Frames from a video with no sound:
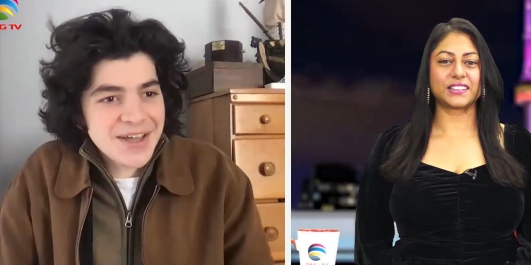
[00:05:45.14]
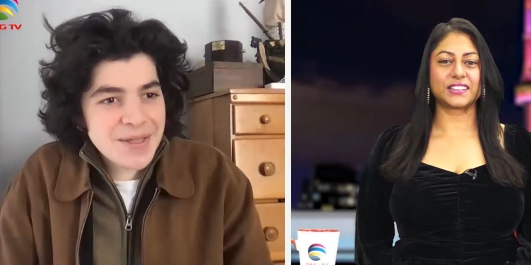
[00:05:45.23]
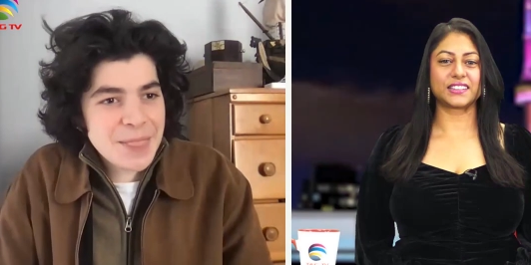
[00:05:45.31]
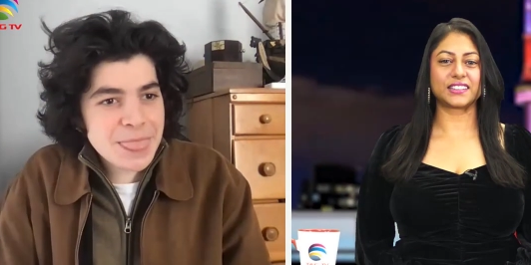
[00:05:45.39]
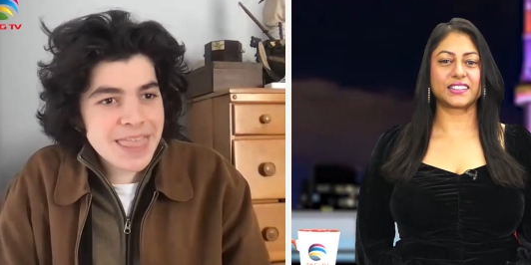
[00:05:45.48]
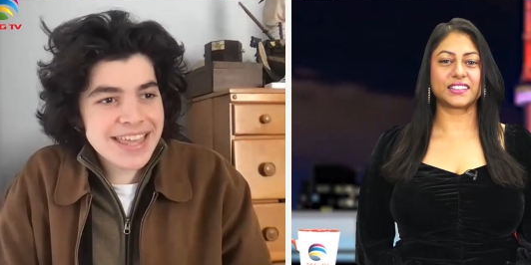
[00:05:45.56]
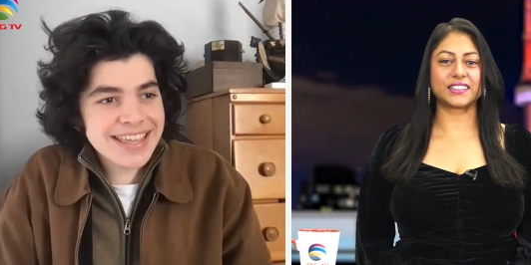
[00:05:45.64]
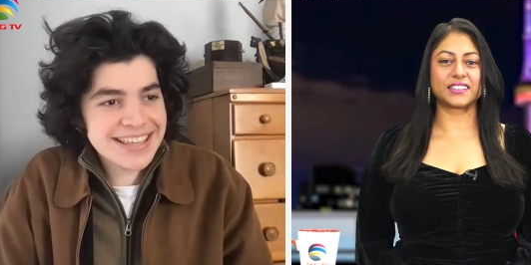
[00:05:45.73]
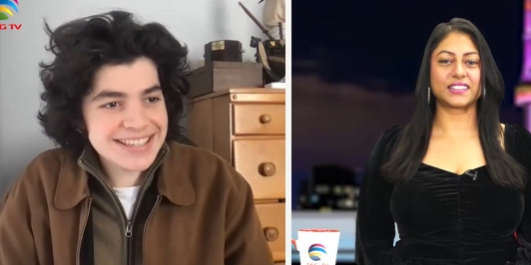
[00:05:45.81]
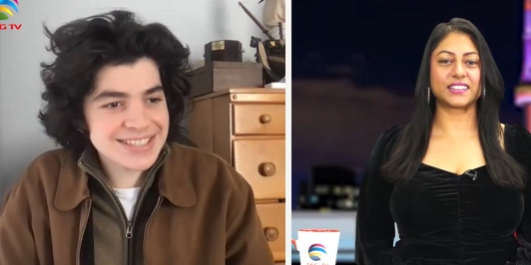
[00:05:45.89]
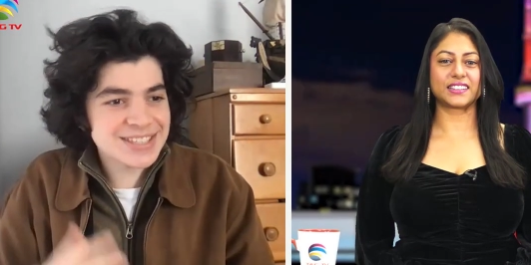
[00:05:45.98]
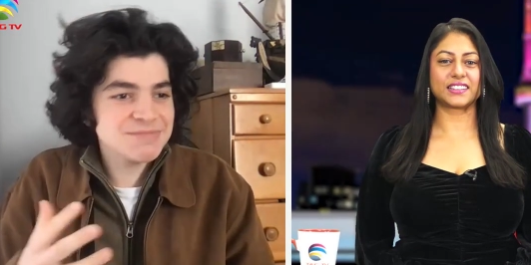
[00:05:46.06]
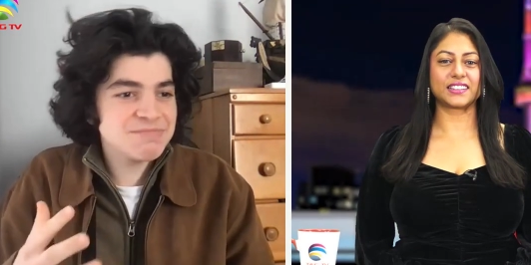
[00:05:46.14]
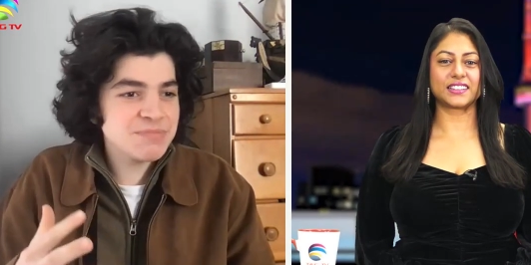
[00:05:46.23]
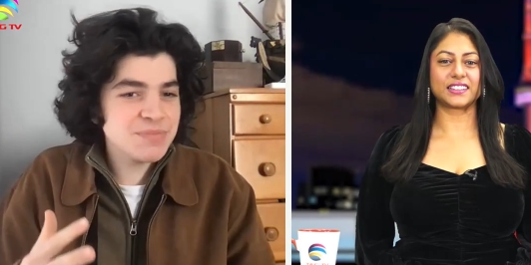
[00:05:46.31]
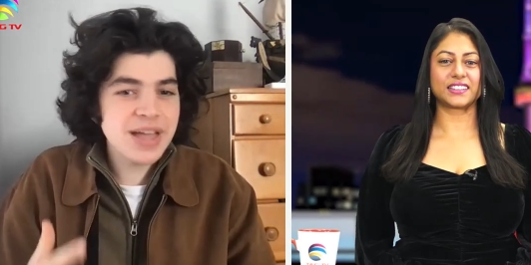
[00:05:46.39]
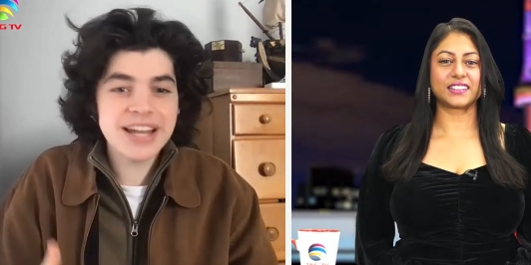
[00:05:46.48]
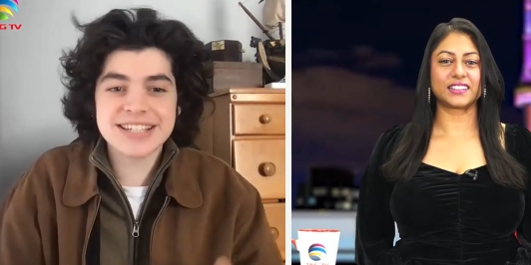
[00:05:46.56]
Speaker 1: uh, he's
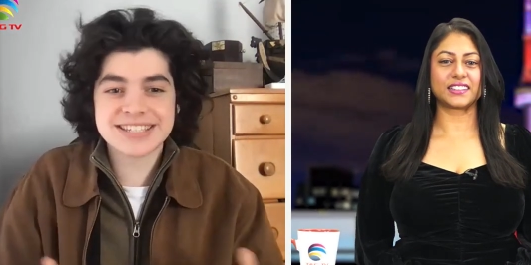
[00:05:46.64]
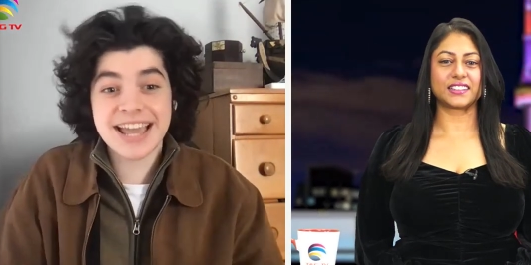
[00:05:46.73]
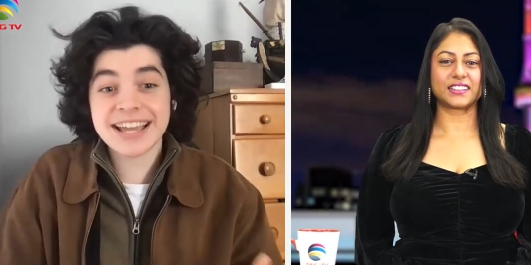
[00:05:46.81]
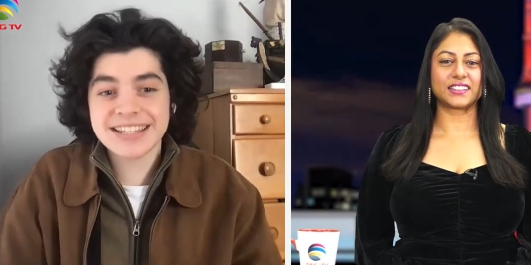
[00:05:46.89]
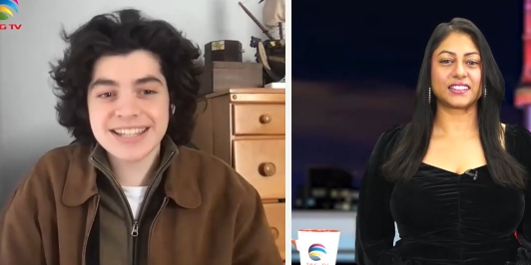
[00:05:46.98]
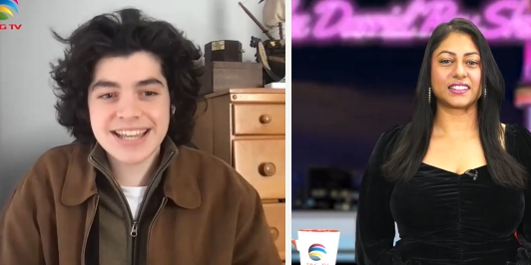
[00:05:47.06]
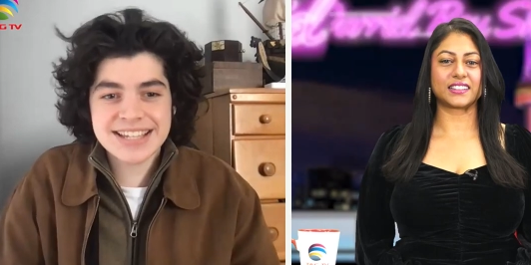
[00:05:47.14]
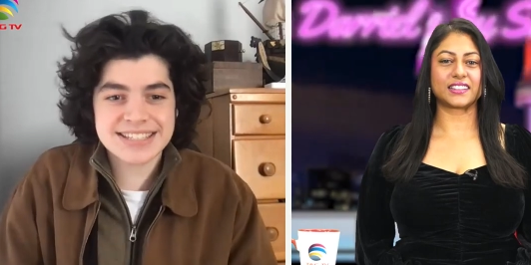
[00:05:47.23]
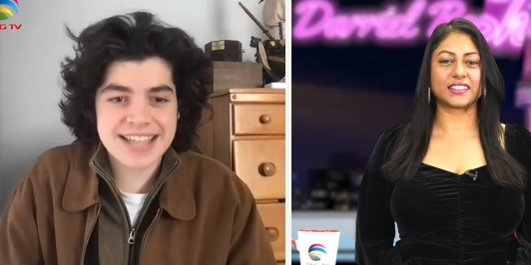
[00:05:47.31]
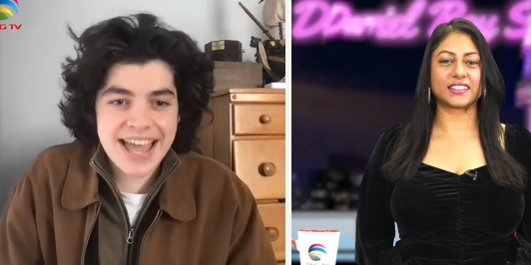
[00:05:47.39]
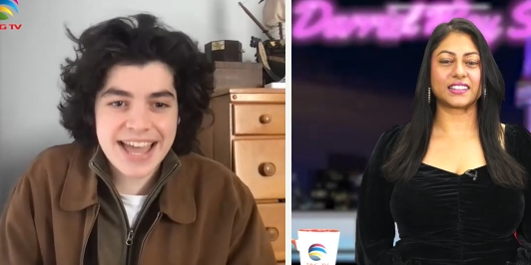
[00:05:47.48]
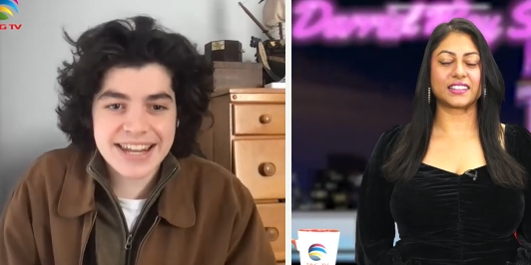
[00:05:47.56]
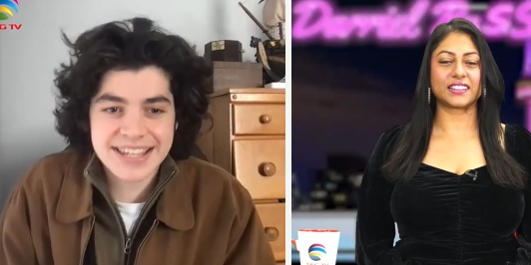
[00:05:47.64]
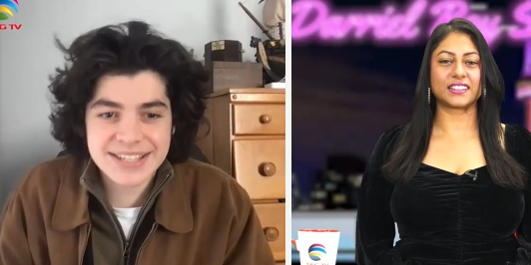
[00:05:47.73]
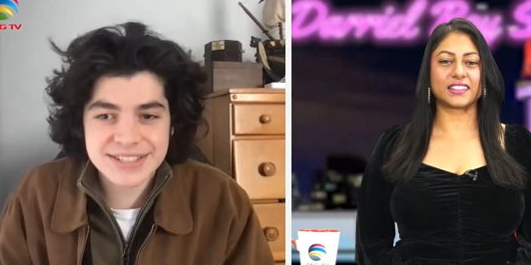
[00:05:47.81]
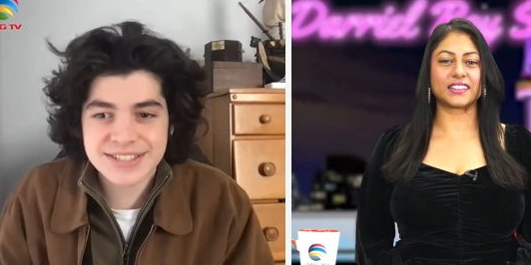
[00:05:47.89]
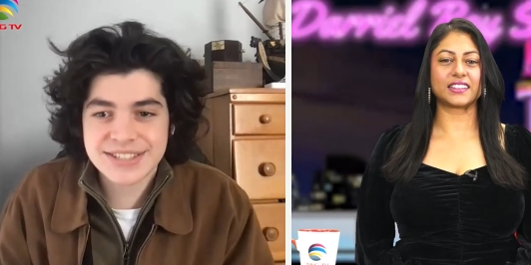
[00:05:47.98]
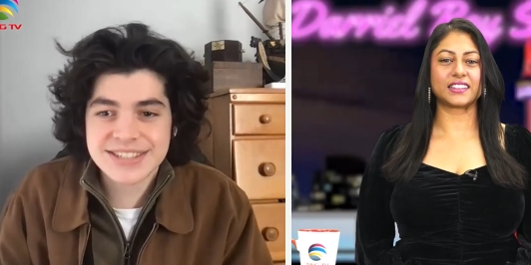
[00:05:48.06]
not exactly like his dad.
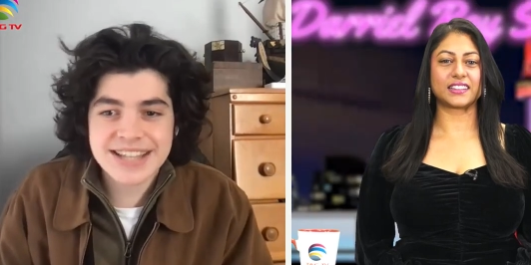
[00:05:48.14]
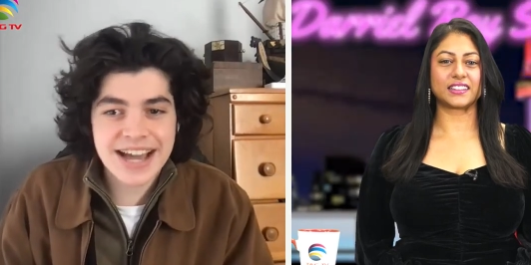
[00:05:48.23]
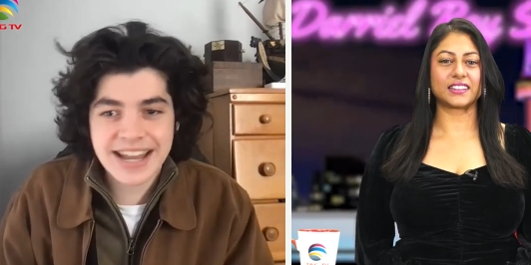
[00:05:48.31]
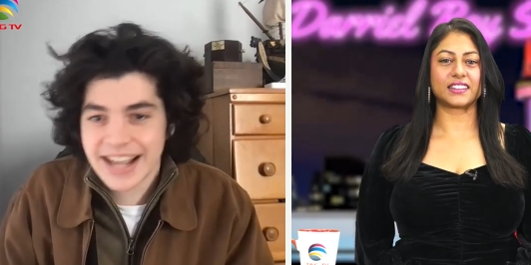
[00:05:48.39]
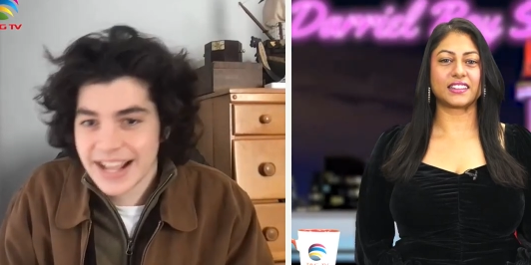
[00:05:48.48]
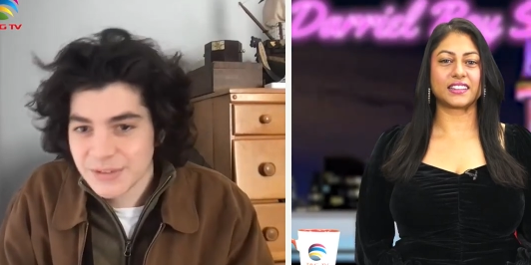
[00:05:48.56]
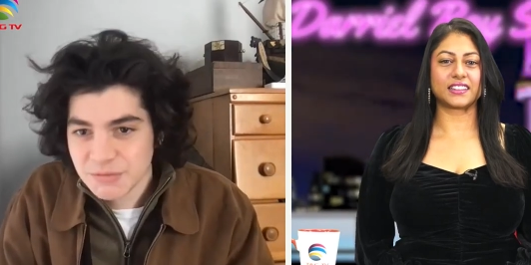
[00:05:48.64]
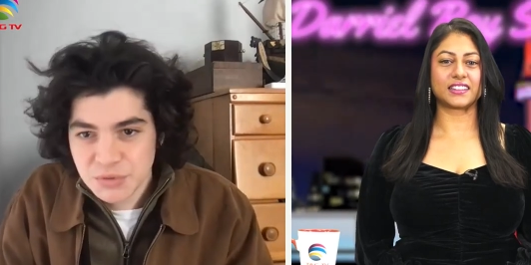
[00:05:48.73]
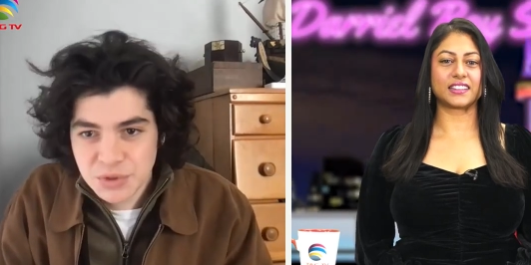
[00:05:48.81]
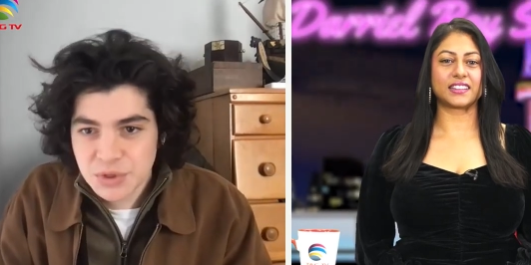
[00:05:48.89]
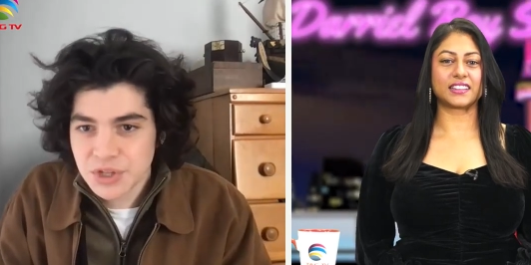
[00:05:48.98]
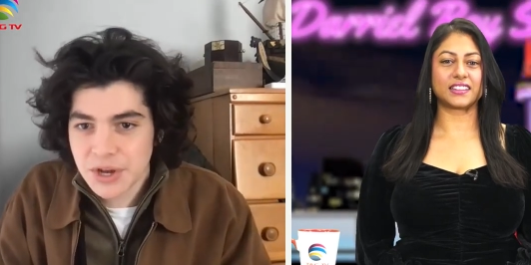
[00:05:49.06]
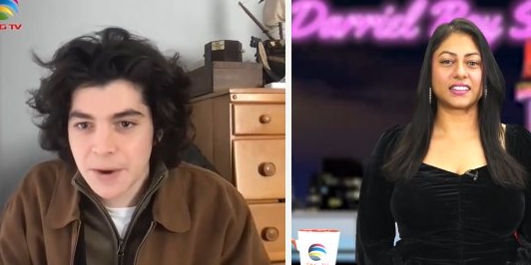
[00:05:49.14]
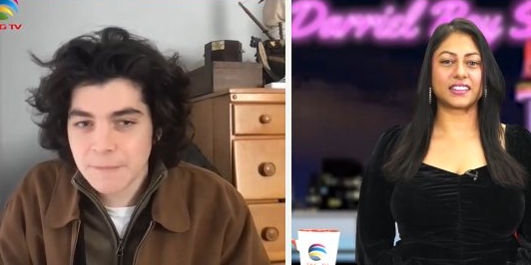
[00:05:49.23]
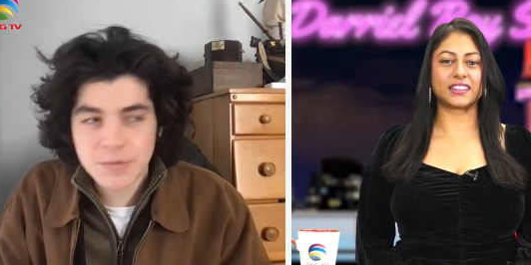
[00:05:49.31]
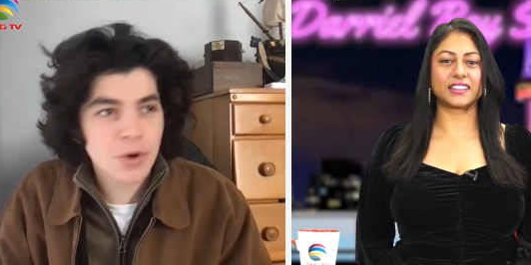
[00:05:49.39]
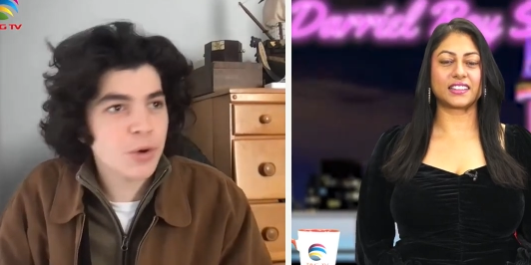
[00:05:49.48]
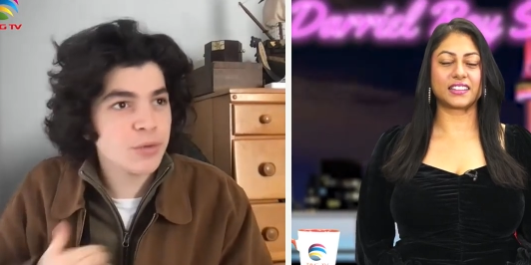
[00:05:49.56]
He's not, you
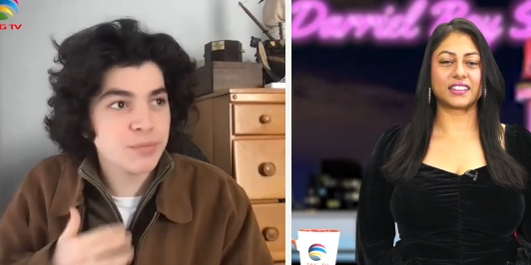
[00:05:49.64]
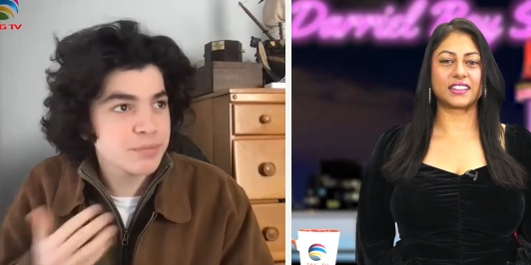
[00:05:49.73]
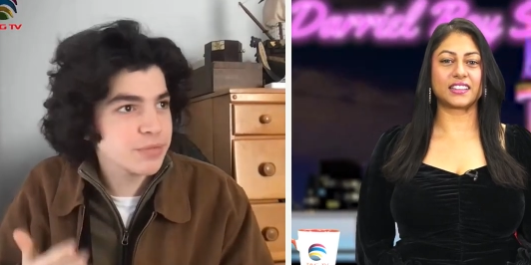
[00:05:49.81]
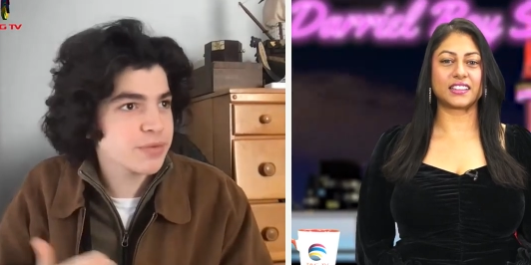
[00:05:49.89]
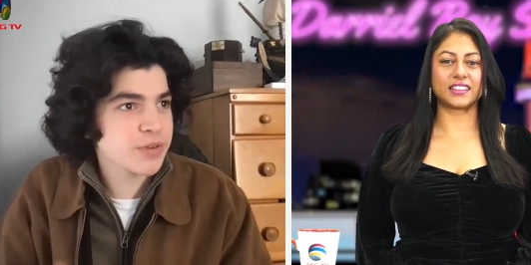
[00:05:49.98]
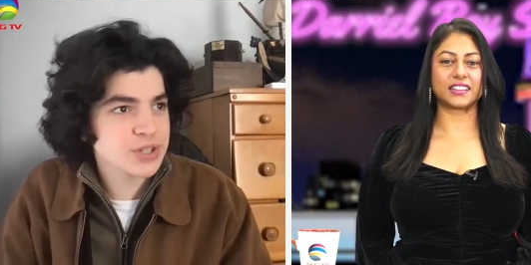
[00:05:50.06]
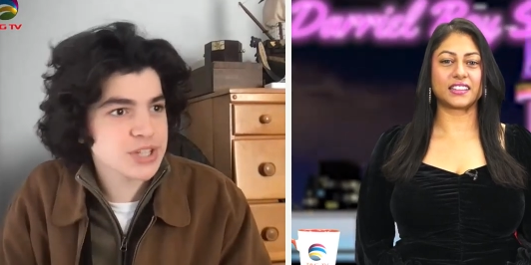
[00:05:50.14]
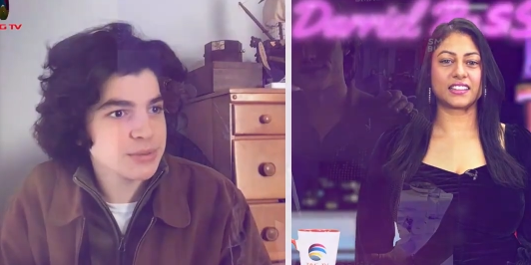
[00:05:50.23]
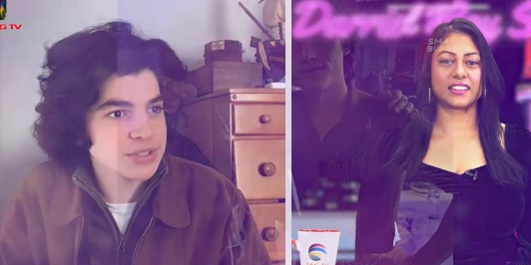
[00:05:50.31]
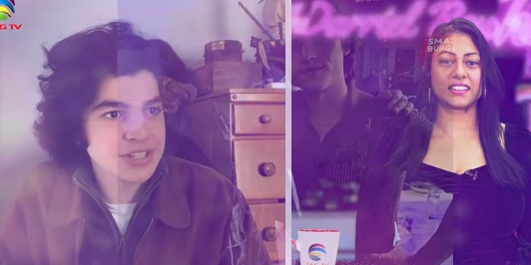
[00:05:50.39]
know, the whole first